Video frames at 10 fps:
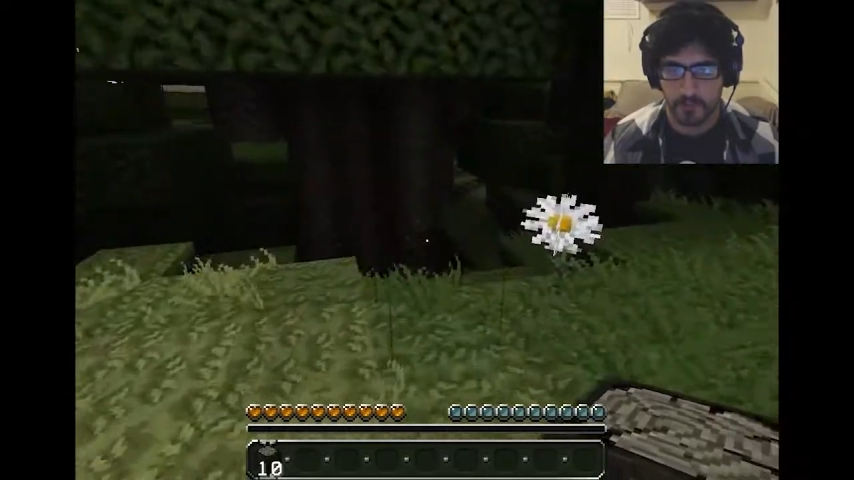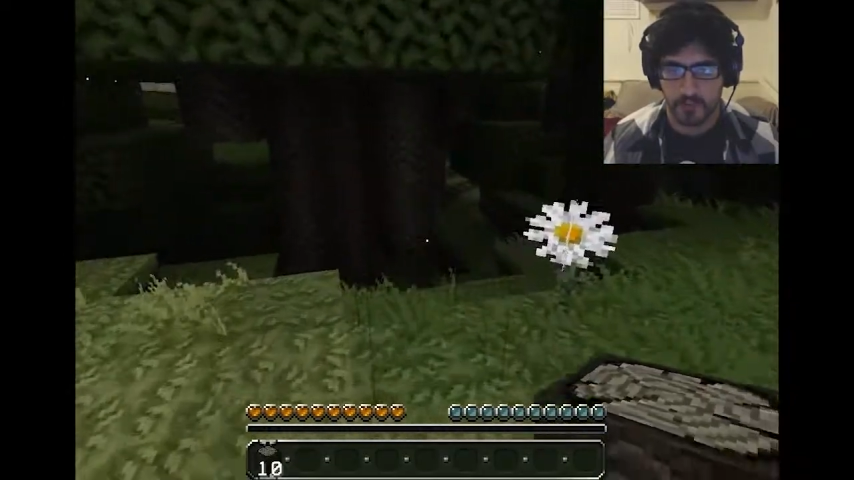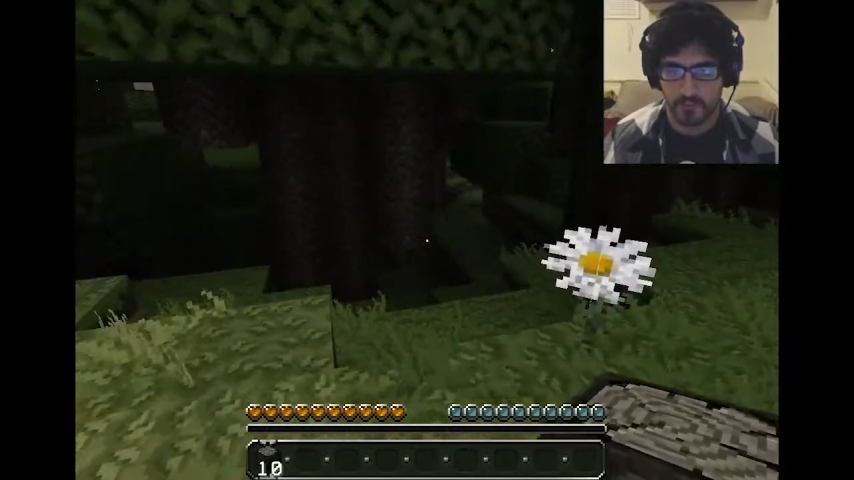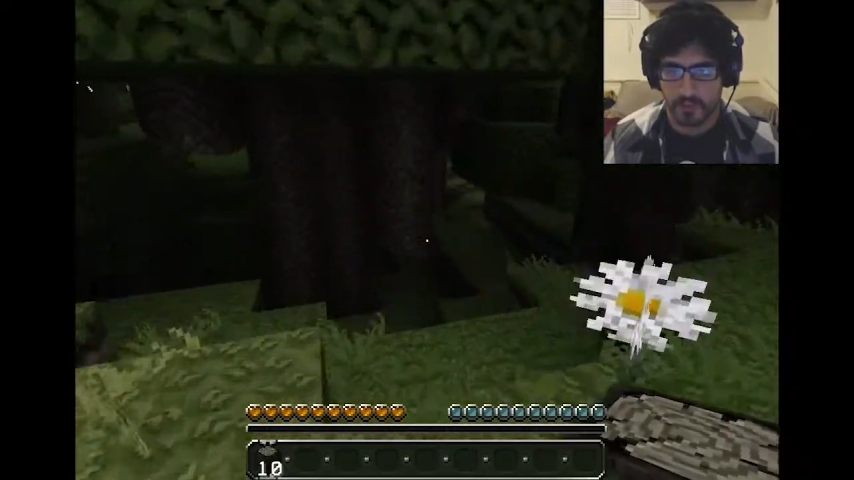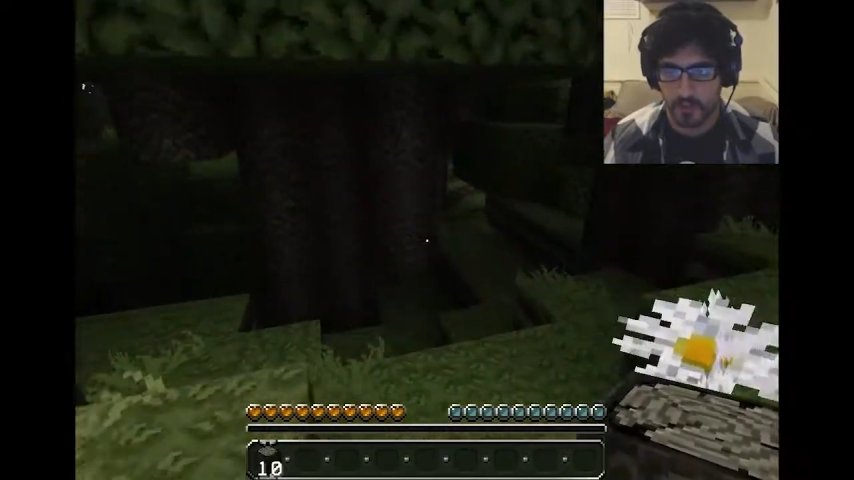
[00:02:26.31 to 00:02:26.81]

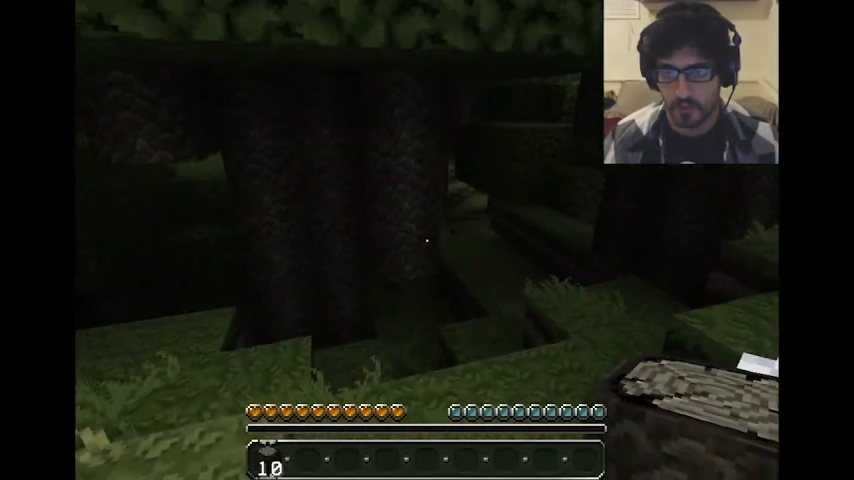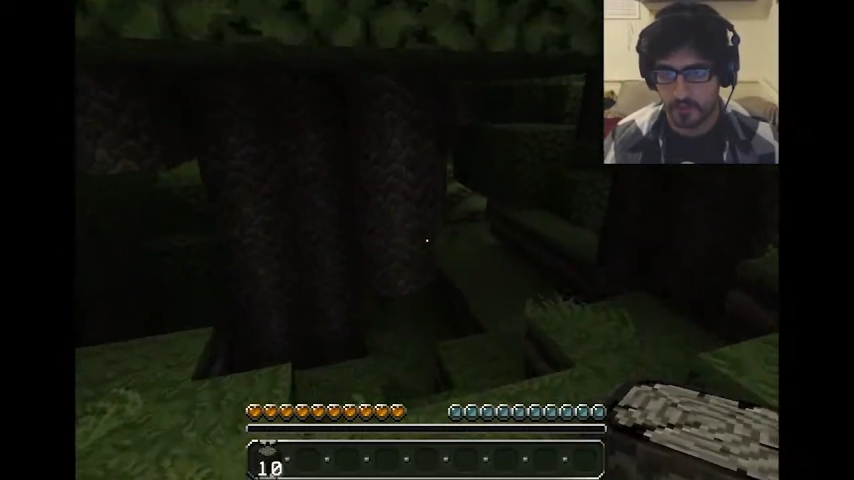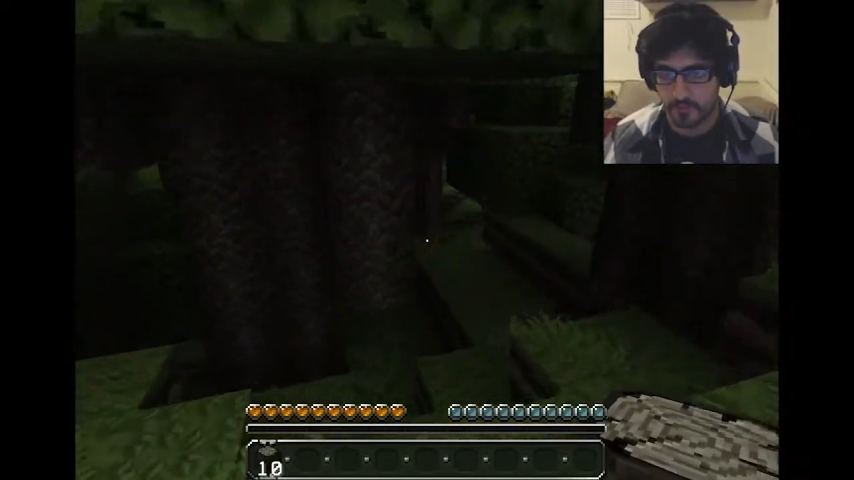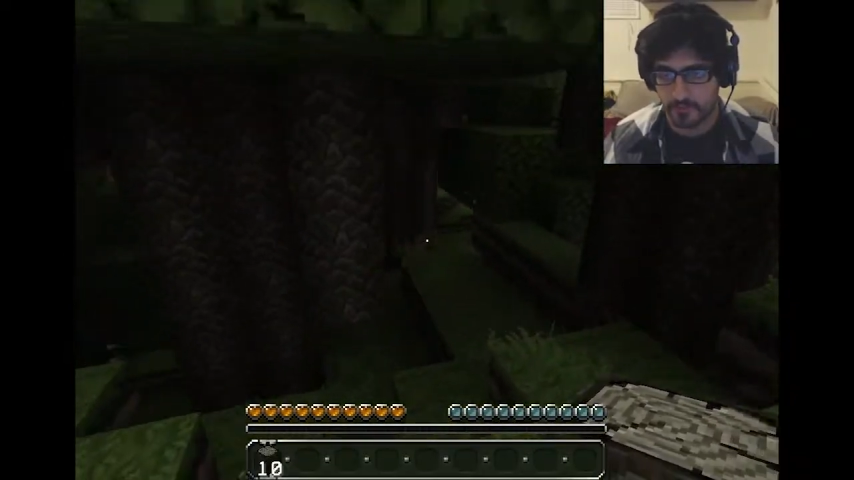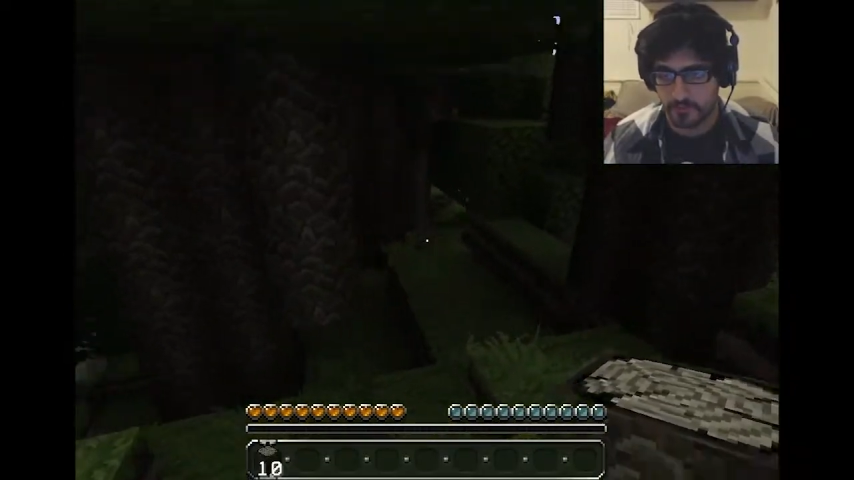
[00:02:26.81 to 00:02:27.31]
start
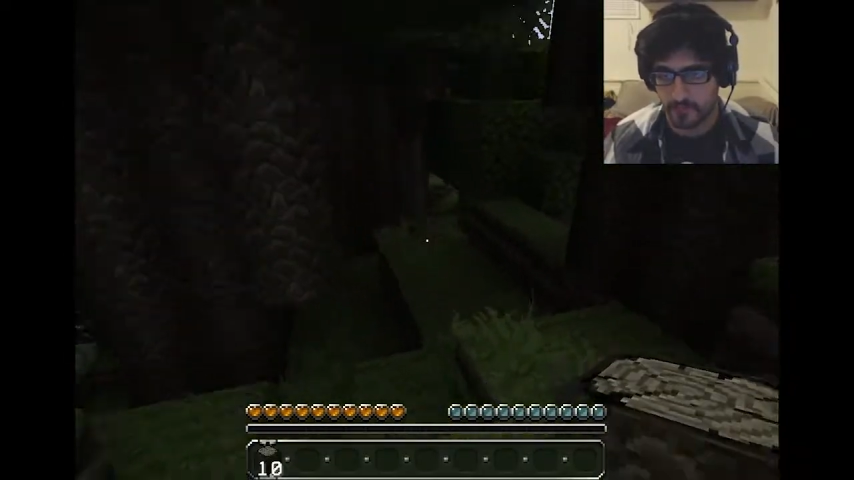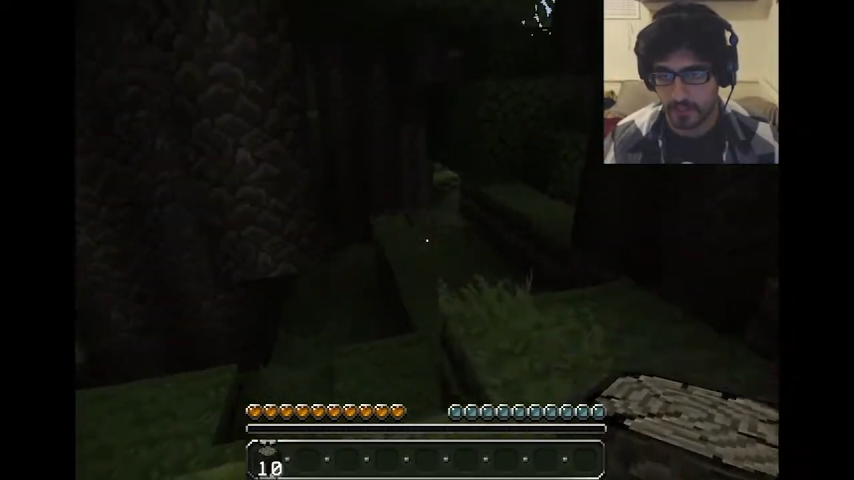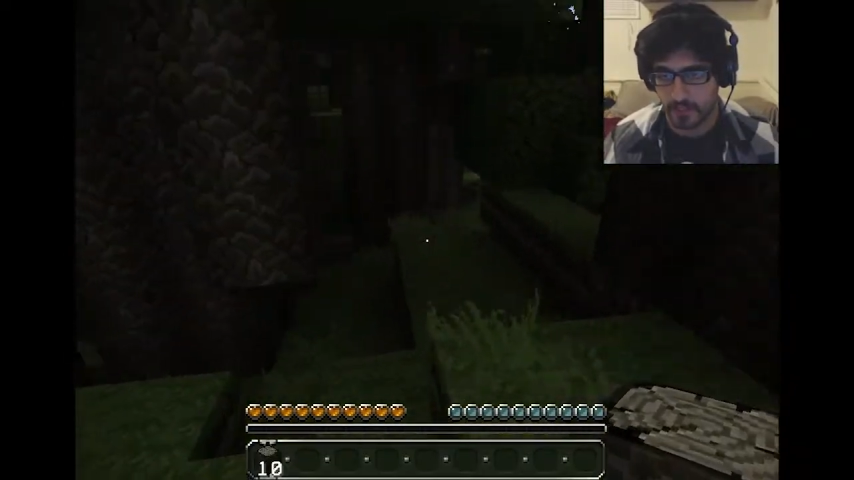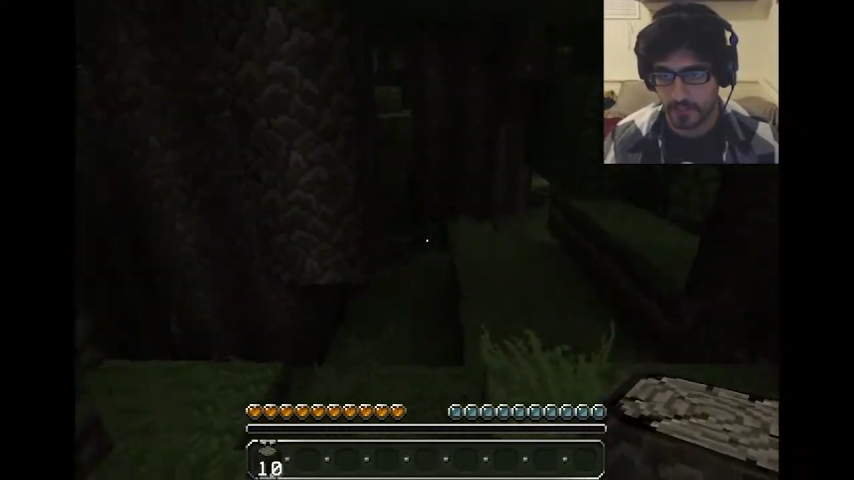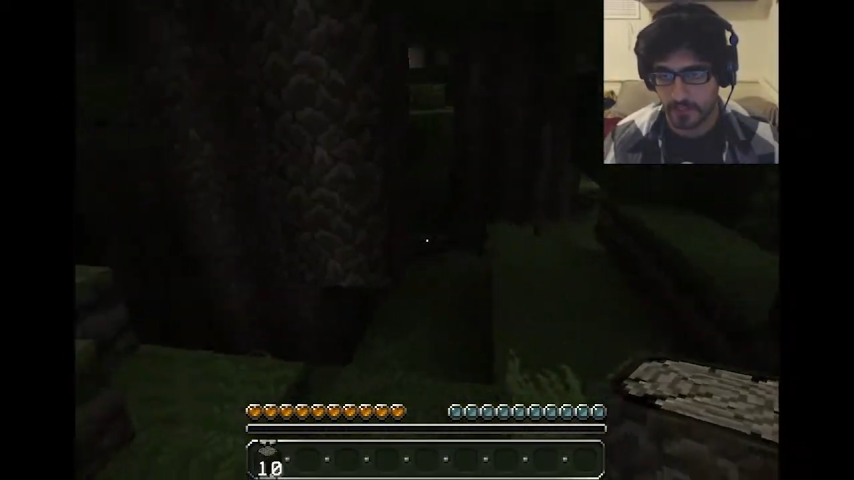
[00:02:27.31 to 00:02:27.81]
off
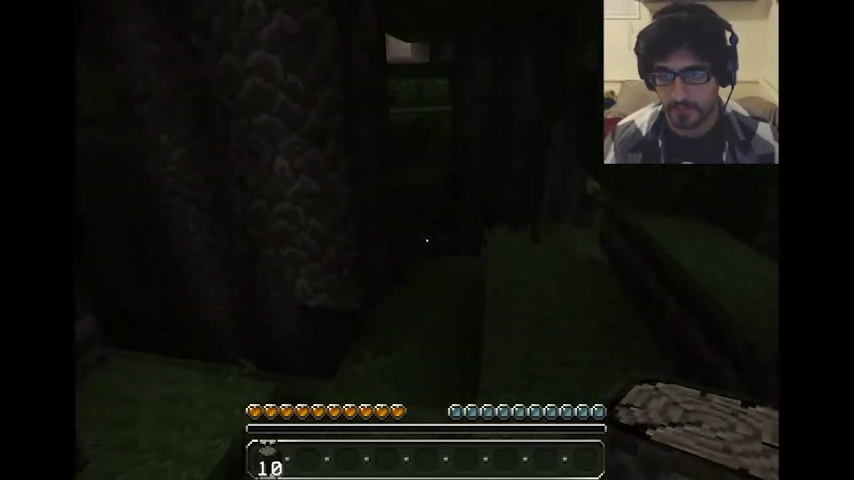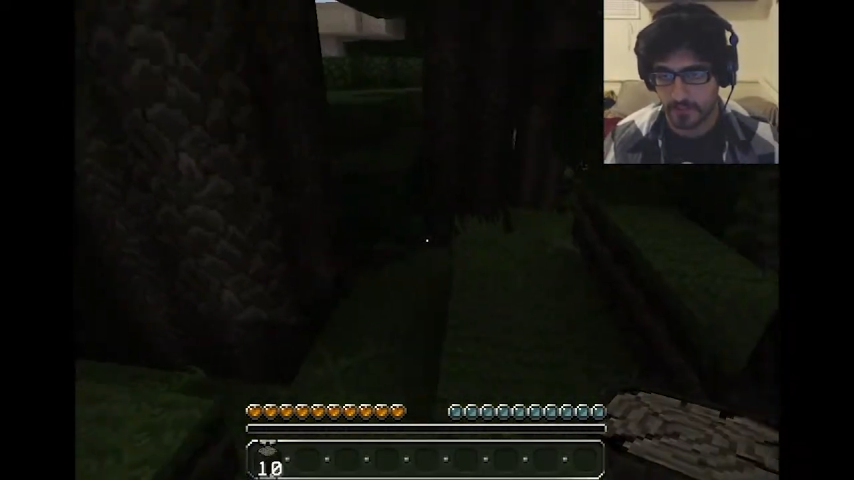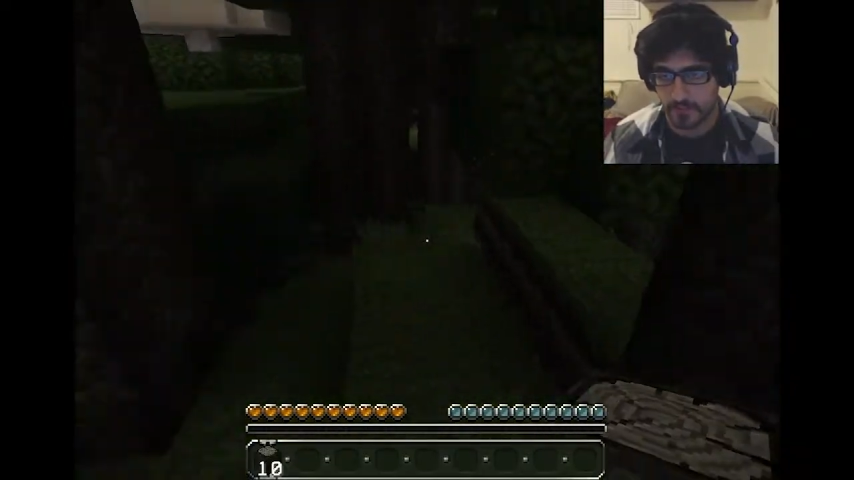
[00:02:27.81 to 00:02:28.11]
by